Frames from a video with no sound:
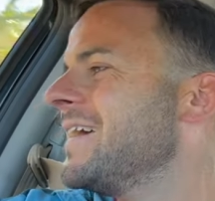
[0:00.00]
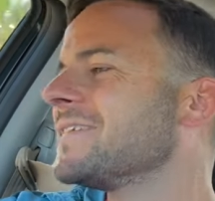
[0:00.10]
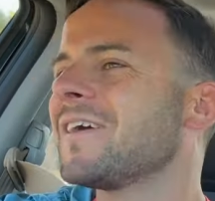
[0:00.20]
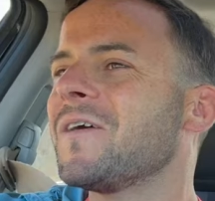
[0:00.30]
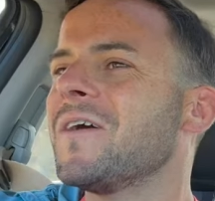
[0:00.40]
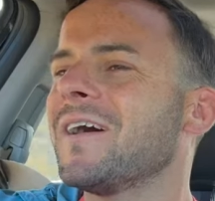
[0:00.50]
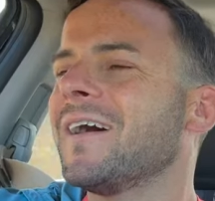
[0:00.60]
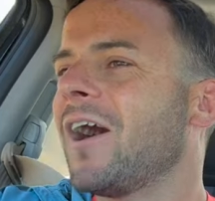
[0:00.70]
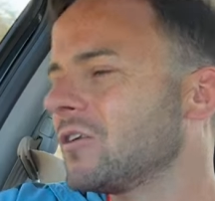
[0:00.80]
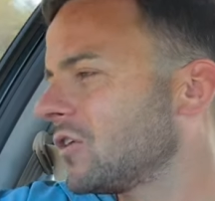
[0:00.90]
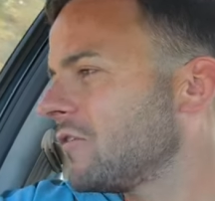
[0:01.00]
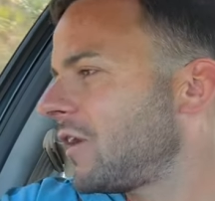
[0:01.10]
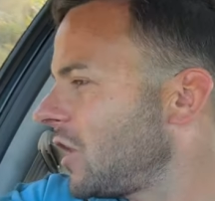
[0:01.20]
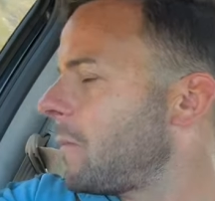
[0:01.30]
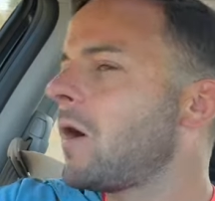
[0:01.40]
So I've done a
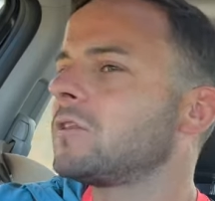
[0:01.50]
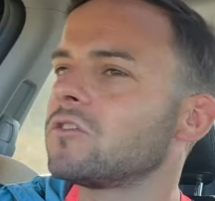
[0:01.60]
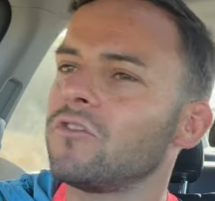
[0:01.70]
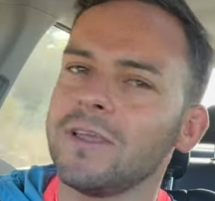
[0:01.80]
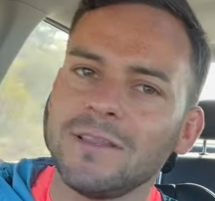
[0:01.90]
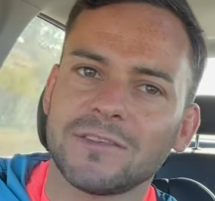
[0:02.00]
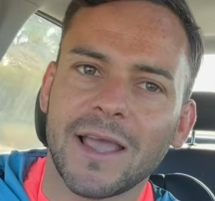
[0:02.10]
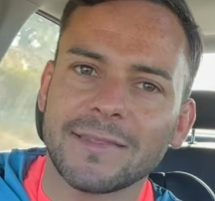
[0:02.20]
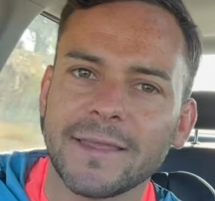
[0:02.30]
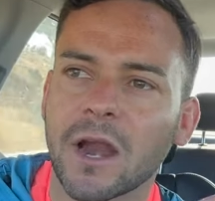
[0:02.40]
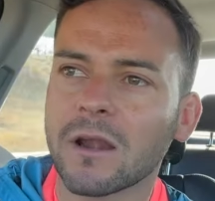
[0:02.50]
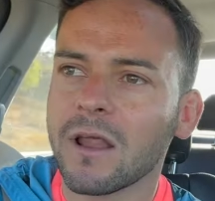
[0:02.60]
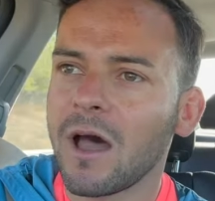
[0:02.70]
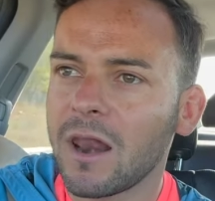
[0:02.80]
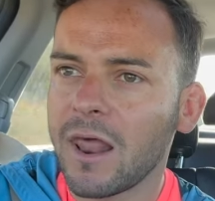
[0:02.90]
video about this recently saying that you're
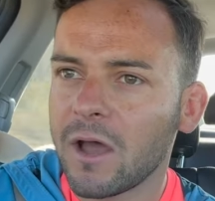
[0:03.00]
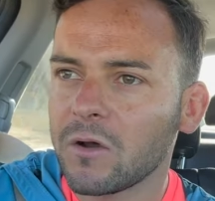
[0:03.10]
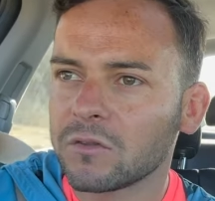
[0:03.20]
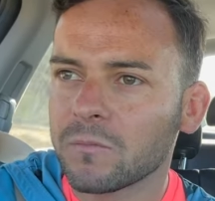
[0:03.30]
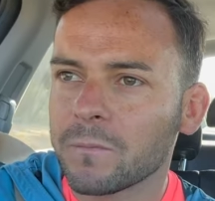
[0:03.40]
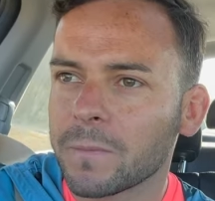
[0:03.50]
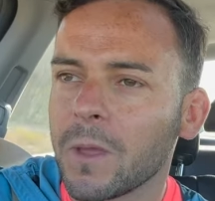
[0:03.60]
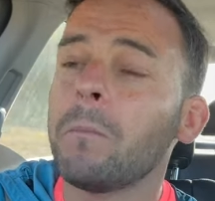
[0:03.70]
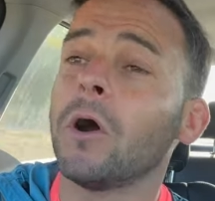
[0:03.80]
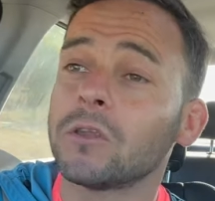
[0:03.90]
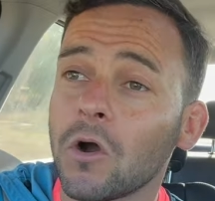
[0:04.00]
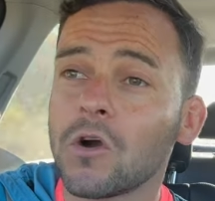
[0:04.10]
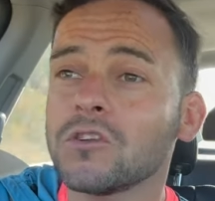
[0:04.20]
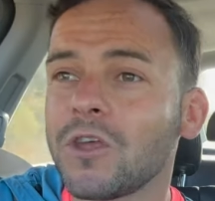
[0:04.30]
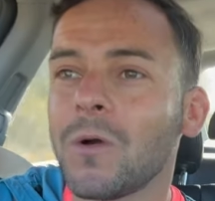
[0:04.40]
not allowed. But it
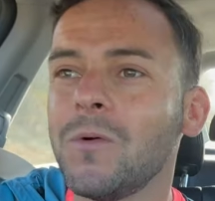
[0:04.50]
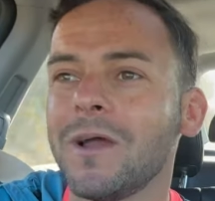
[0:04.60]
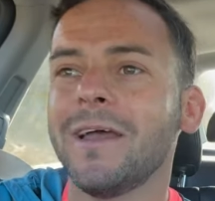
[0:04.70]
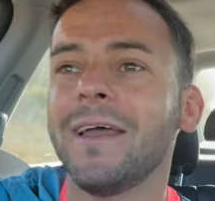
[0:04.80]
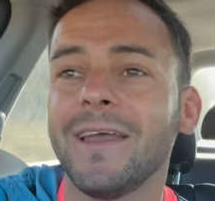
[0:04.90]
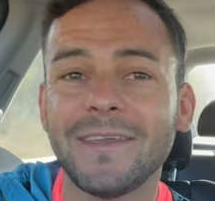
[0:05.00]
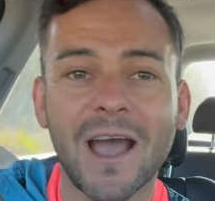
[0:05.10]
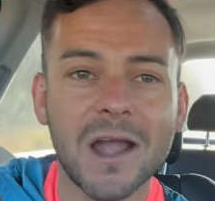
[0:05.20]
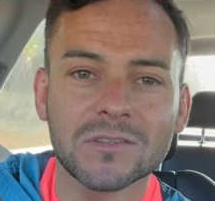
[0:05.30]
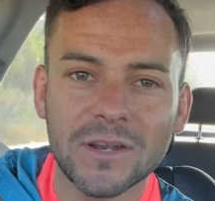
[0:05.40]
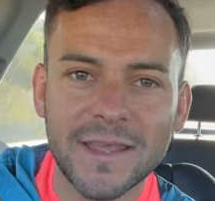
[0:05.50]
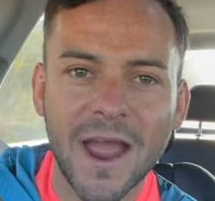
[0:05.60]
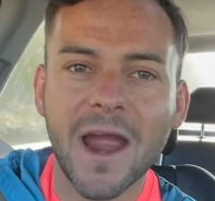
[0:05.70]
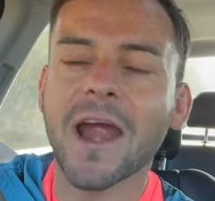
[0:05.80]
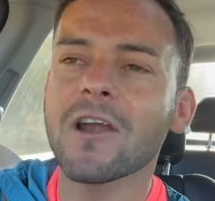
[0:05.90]
turns out you actually
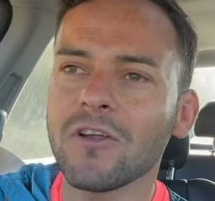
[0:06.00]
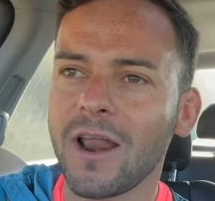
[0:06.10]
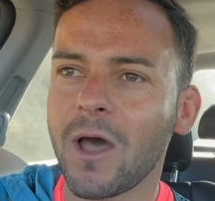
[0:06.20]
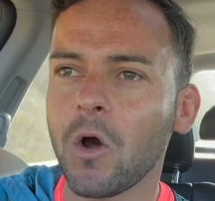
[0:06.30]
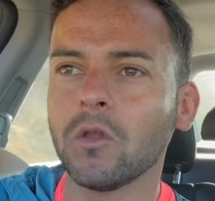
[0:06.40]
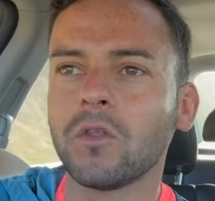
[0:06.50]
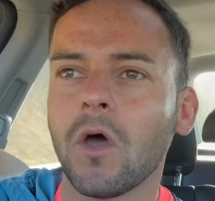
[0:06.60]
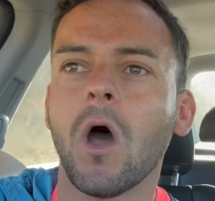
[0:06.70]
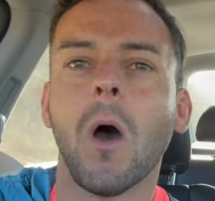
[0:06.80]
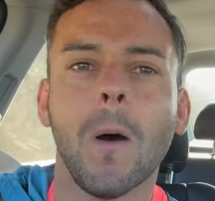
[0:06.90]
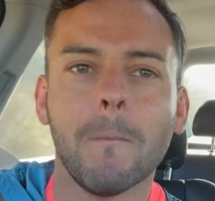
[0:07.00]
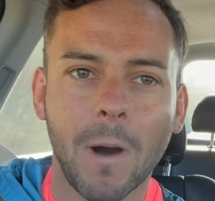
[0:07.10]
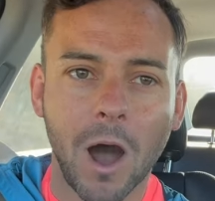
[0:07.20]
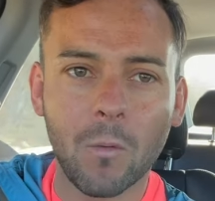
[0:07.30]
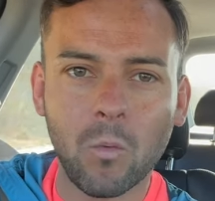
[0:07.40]
are allowed
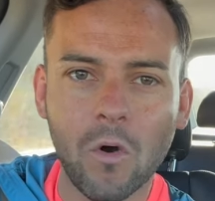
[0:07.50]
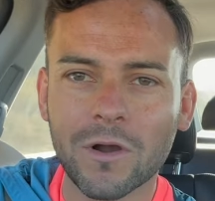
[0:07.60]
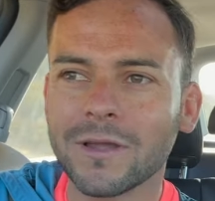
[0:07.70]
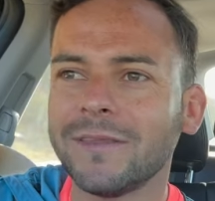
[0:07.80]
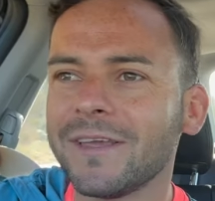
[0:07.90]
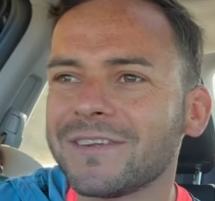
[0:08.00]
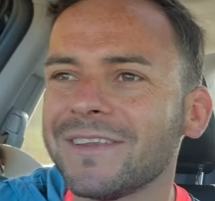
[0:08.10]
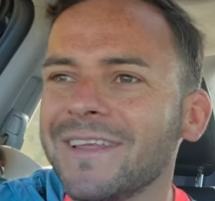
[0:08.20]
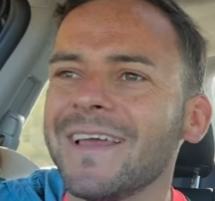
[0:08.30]
on one condition.